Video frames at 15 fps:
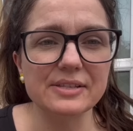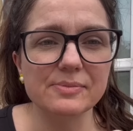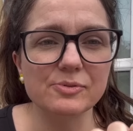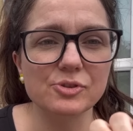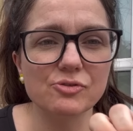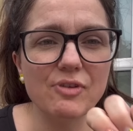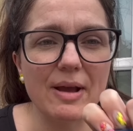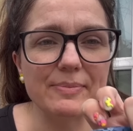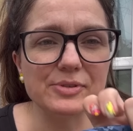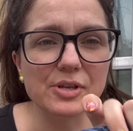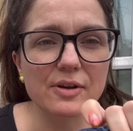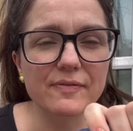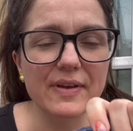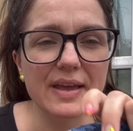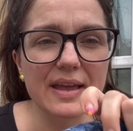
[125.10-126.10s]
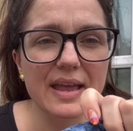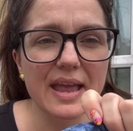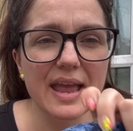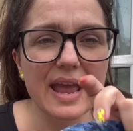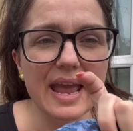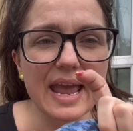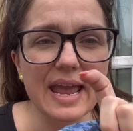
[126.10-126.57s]
some scraps of
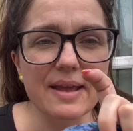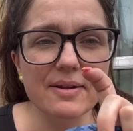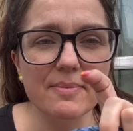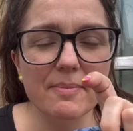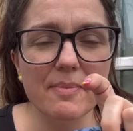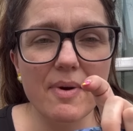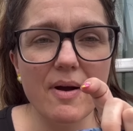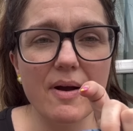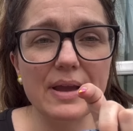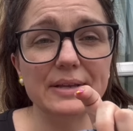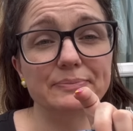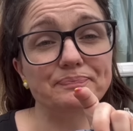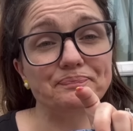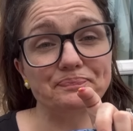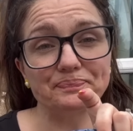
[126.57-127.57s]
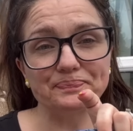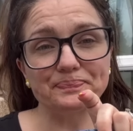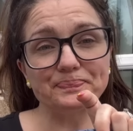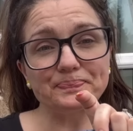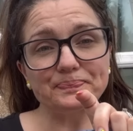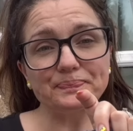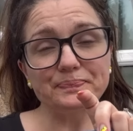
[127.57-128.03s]
in my
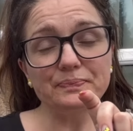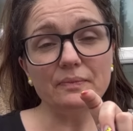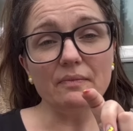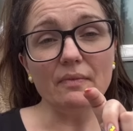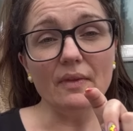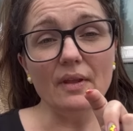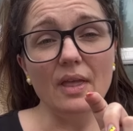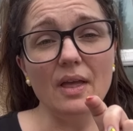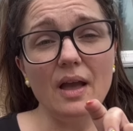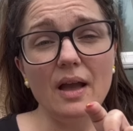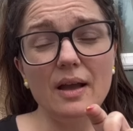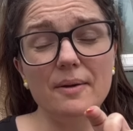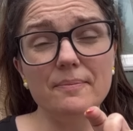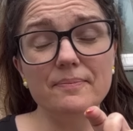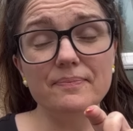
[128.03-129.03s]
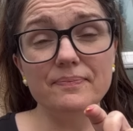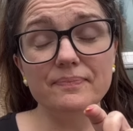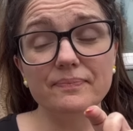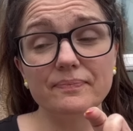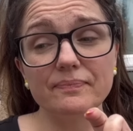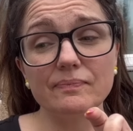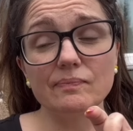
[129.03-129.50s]
um
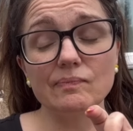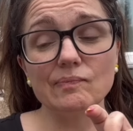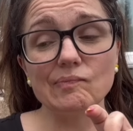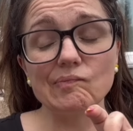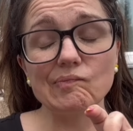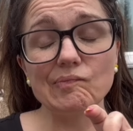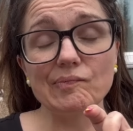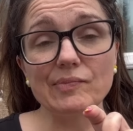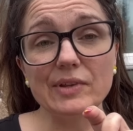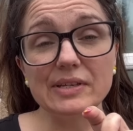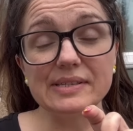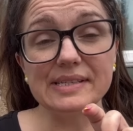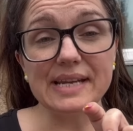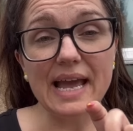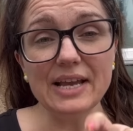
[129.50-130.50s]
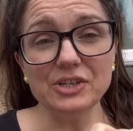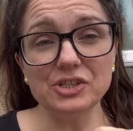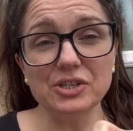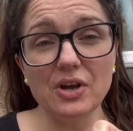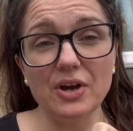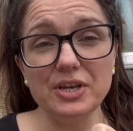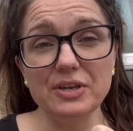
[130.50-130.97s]
stash
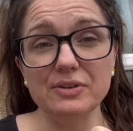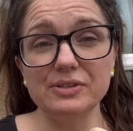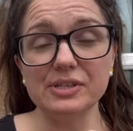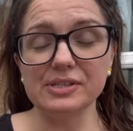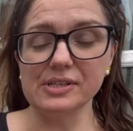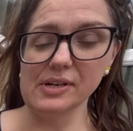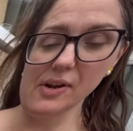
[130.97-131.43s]
that I used as the